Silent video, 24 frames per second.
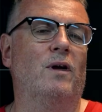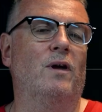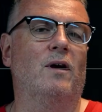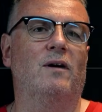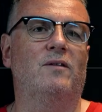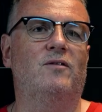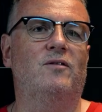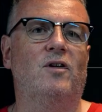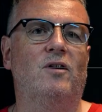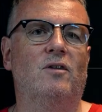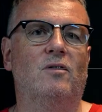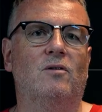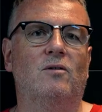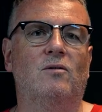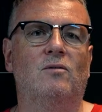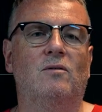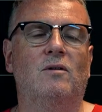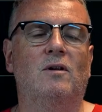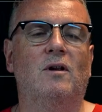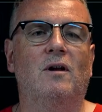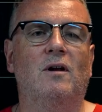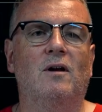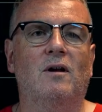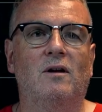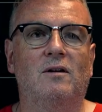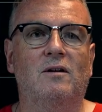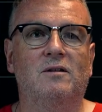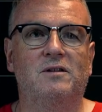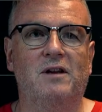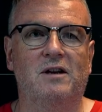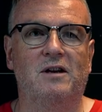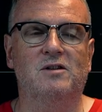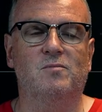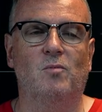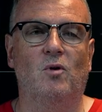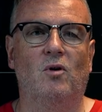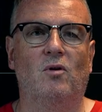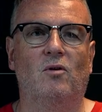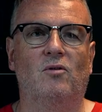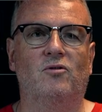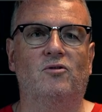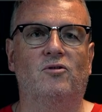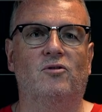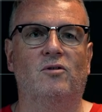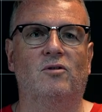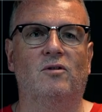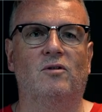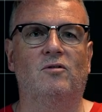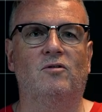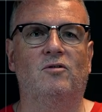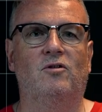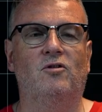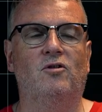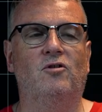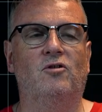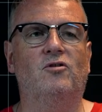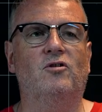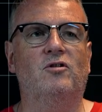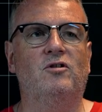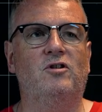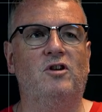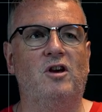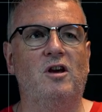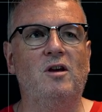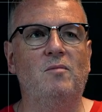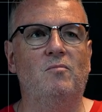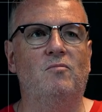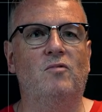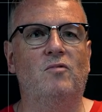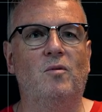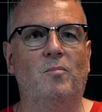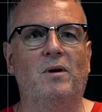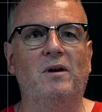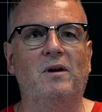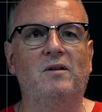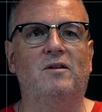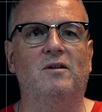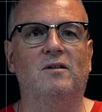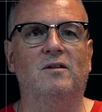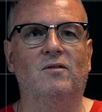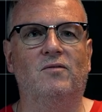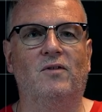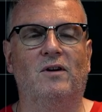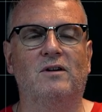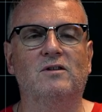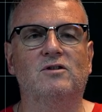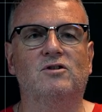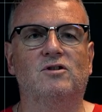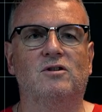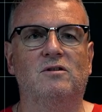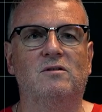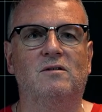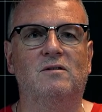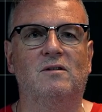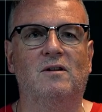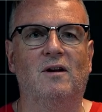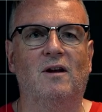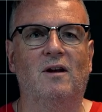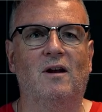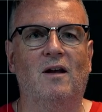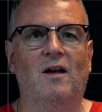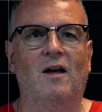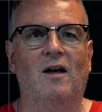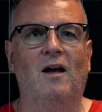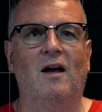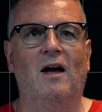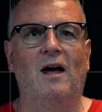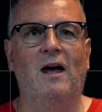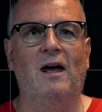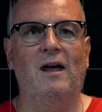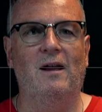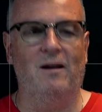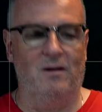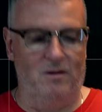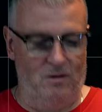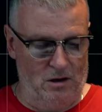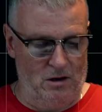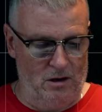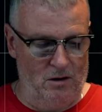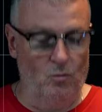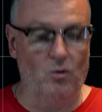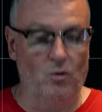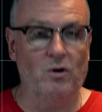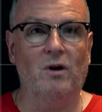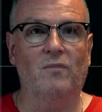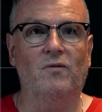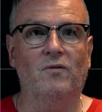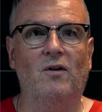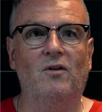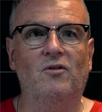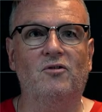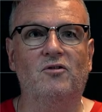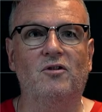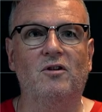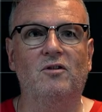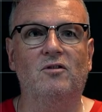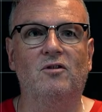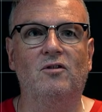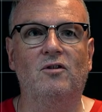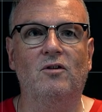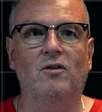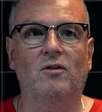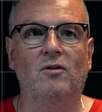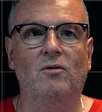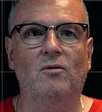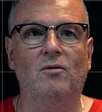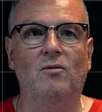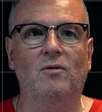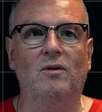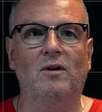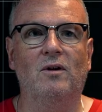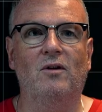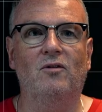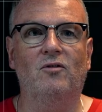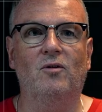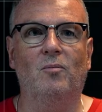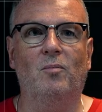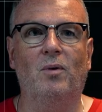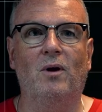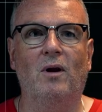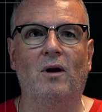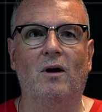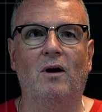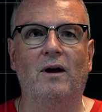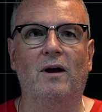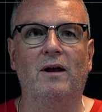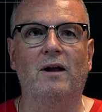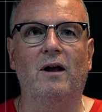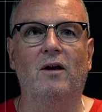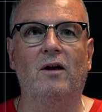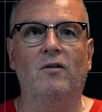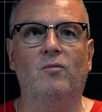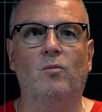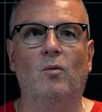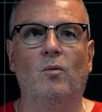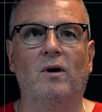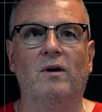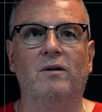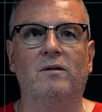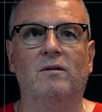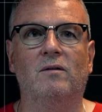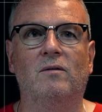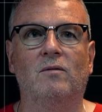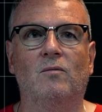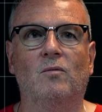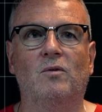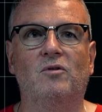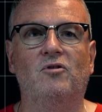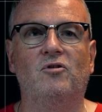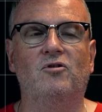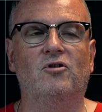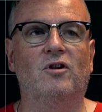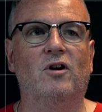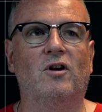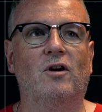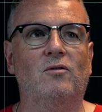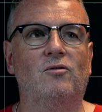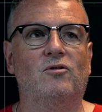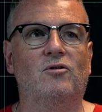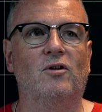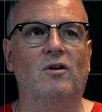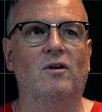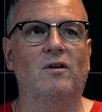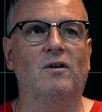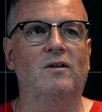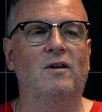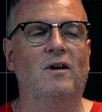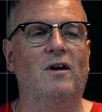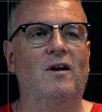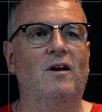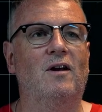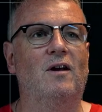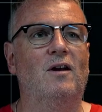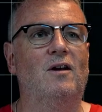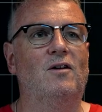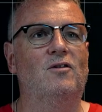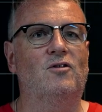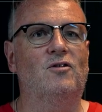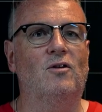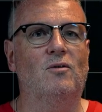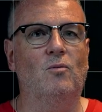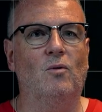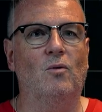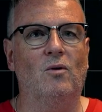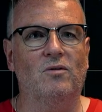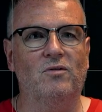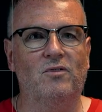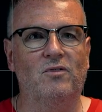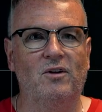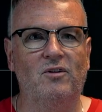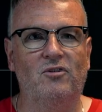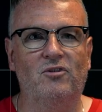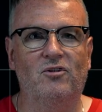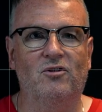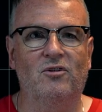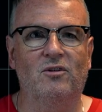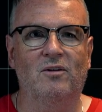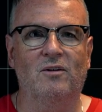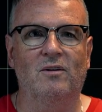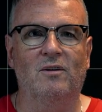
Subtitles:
I tell Desmos to just keep repeating the function. And what I've asked it to do is apply f1, which is a cosine. So what this